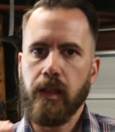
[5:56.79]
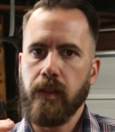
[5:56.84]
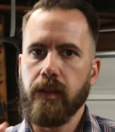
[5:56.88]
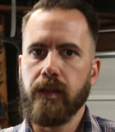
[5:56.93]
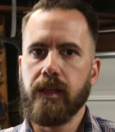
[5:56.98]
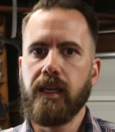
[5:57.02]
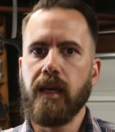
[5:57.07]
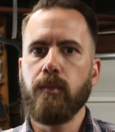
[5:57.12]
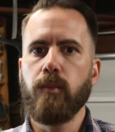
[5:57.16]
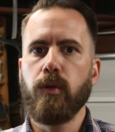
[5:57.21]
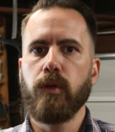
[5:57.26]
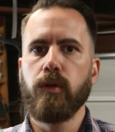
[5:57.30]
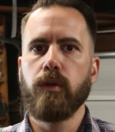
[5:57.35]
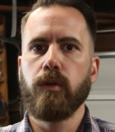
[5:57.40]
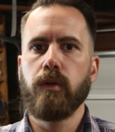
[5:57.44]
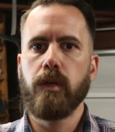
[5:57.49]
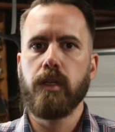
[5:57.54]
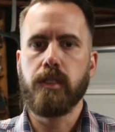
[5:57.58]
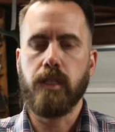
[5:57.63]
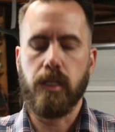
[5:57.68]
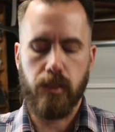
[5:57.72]
the gimbal
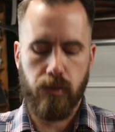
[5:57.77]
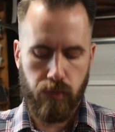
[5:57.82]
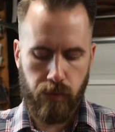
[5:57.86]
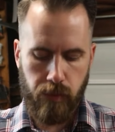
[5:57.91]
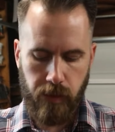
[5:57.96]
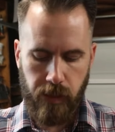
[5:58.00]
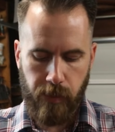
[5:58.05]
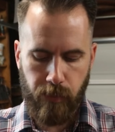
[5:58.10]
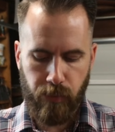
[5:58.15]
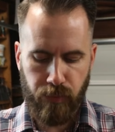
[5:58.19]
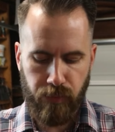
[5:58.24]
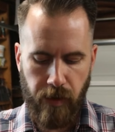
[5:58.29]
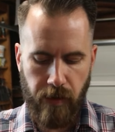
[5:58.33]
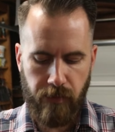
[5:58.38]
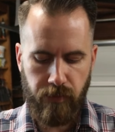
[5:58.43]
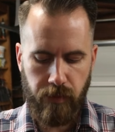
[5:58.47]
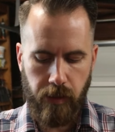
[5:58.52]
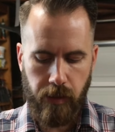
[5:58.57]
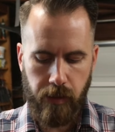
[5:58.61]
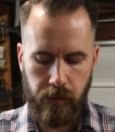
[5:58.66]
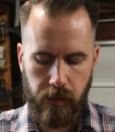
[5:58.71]
noise is really
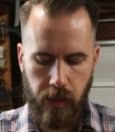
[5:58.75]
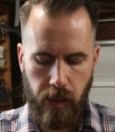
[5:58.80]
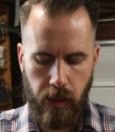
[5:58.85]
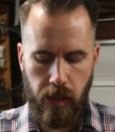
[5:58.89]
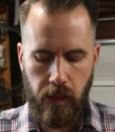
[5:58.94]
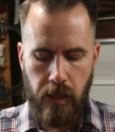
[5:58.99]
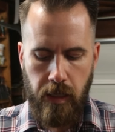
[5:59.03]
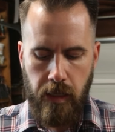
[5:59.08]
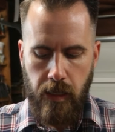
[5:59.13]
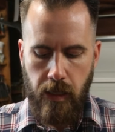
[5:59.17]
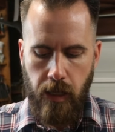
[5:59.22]
prevalent, okay?